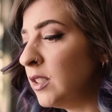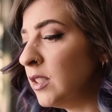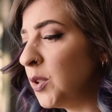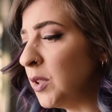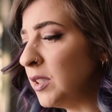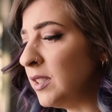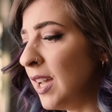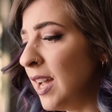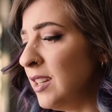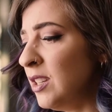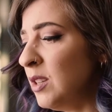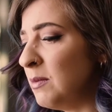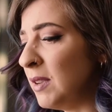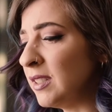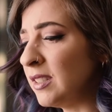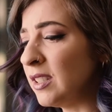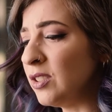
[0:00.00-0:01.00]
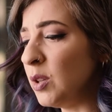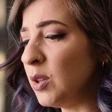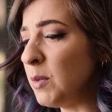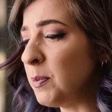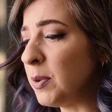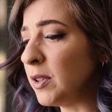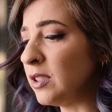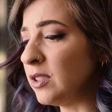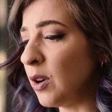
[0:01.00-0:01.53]
To attend, you must assume a
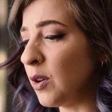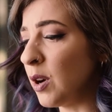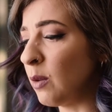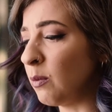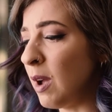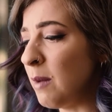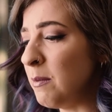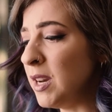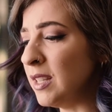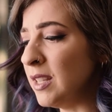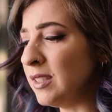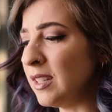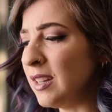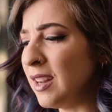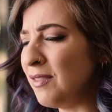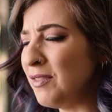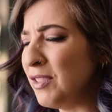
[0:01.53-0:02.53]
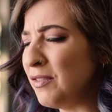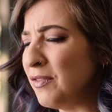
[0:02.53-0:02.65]
persona reminiscent of the